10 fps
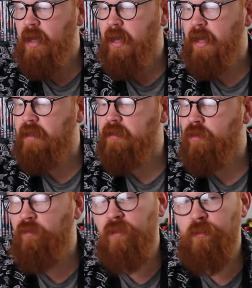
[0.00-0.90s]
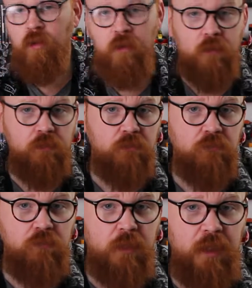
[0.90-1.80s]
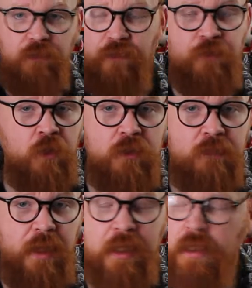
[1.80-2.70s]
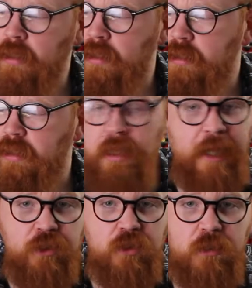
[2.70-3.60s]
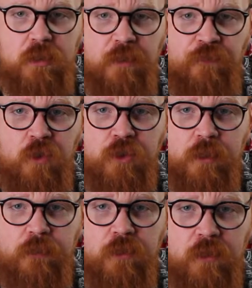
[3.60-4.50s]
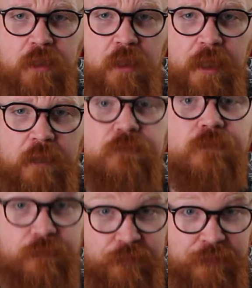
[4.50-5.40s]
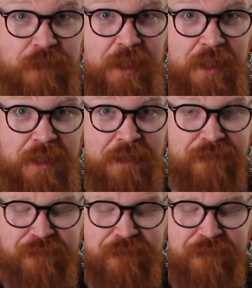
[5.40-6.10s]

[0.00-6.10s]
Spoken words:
and hopefully more kind of reviews of my kind of collection in the future. So until then, see you later.